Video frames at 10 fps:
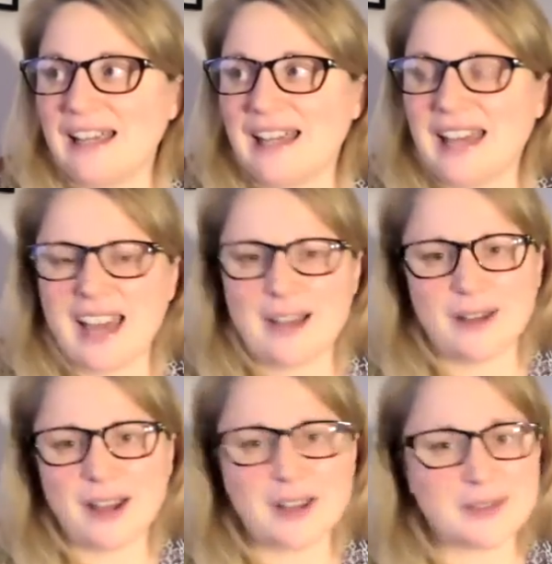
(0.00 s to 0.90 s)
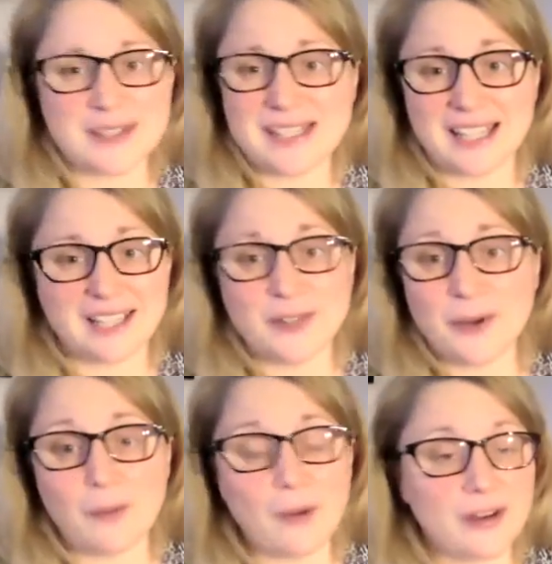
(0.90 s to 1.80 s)
And my husband said, "You are
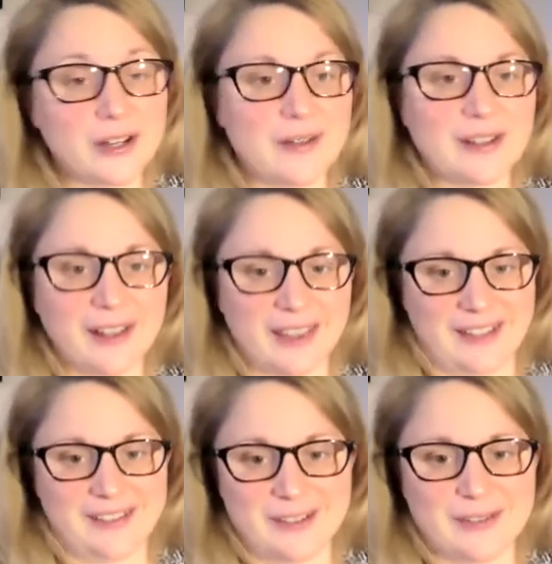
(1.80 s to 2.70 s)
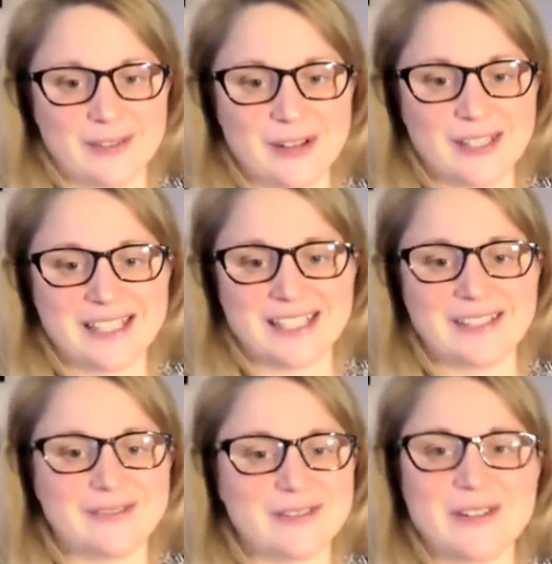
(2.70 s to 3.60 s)
worrying about nothing, Sophie. Rusty
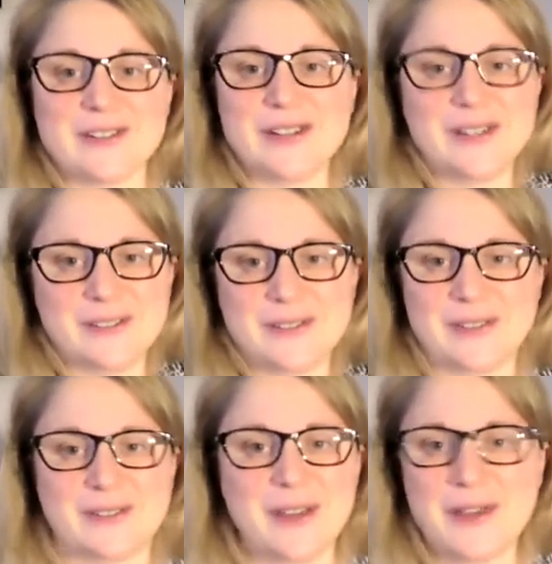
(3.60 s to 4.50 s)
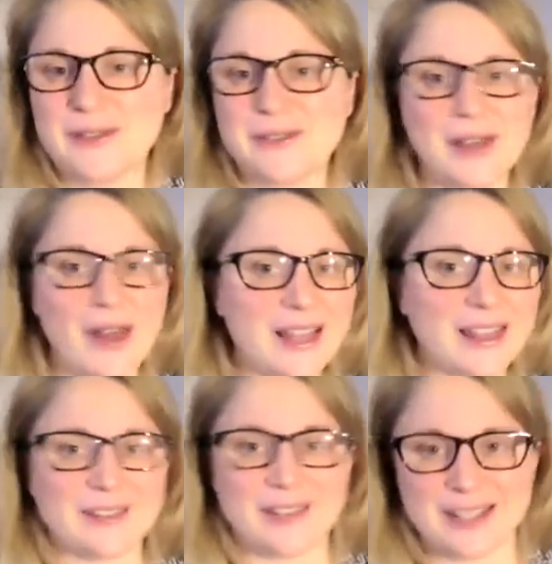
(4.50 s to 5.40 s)
will fly
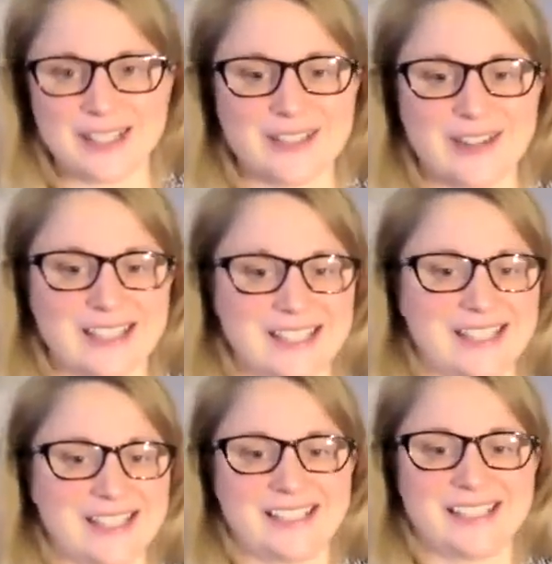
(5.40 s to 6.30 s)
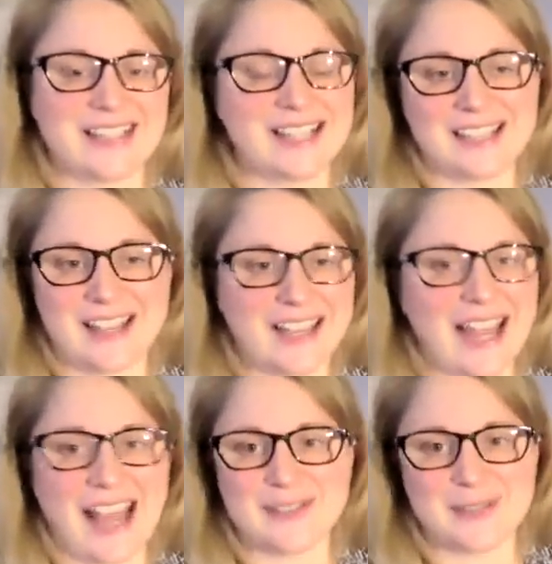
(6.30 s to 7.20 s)
through this transition just like he
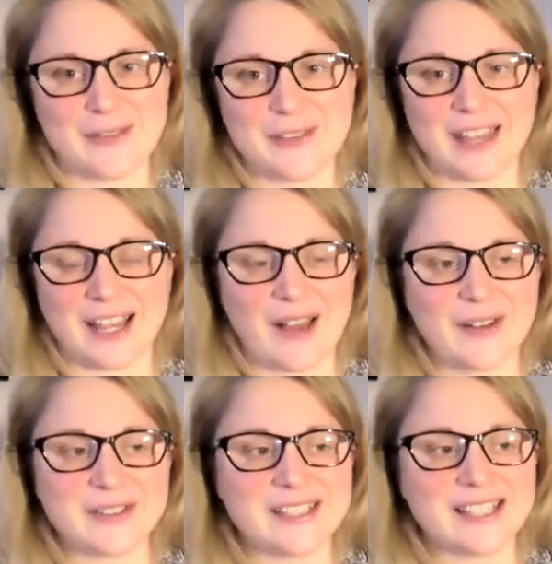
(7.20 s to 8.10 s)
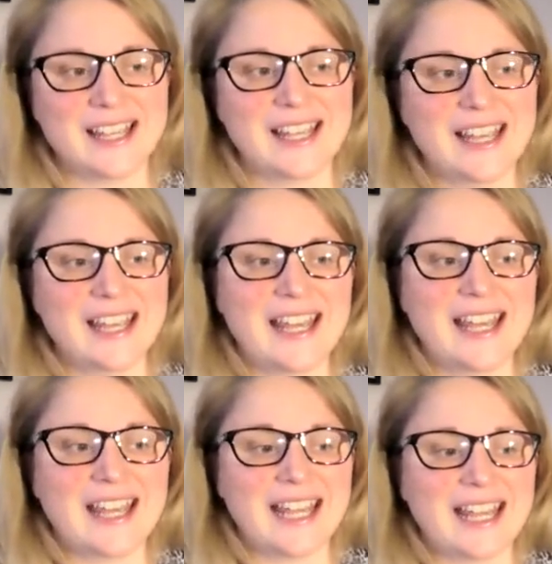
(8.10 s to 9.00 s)
has with everything else."
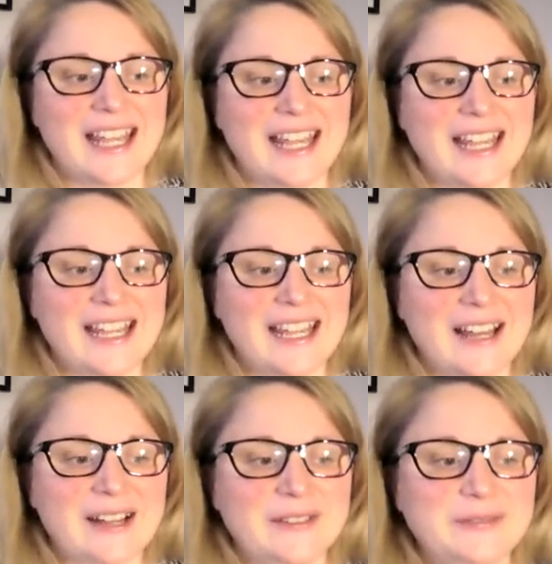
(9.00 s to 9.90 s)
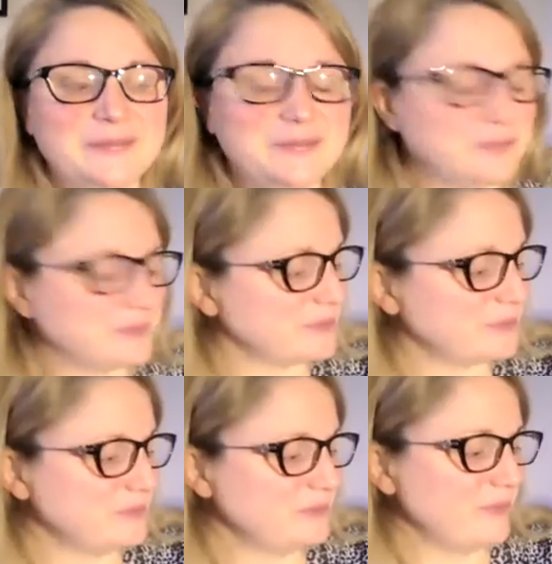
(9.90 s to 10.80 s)
He,
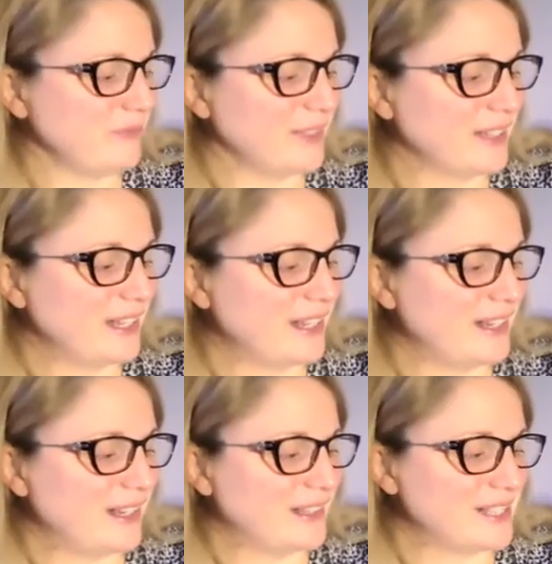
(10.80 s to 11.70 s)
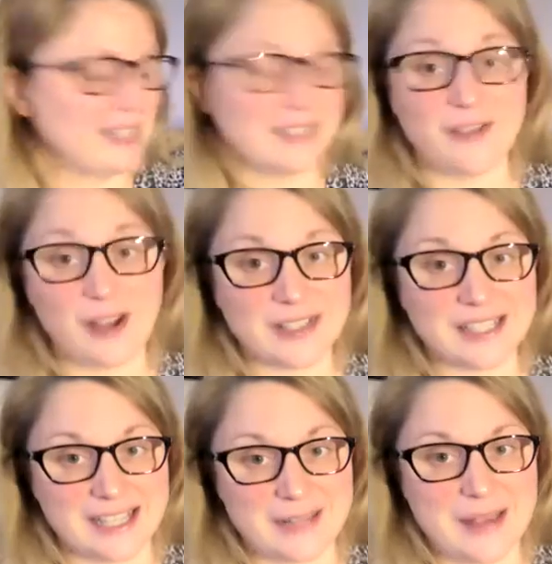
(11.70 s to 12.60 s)
I say, he's fast
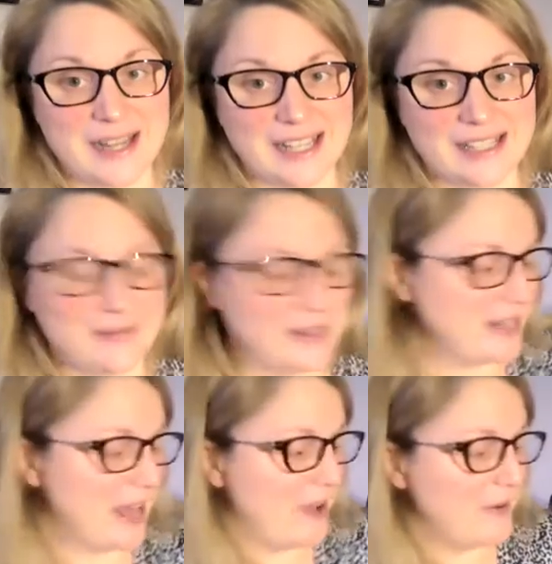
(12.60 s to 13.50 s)
asleep here next to me now,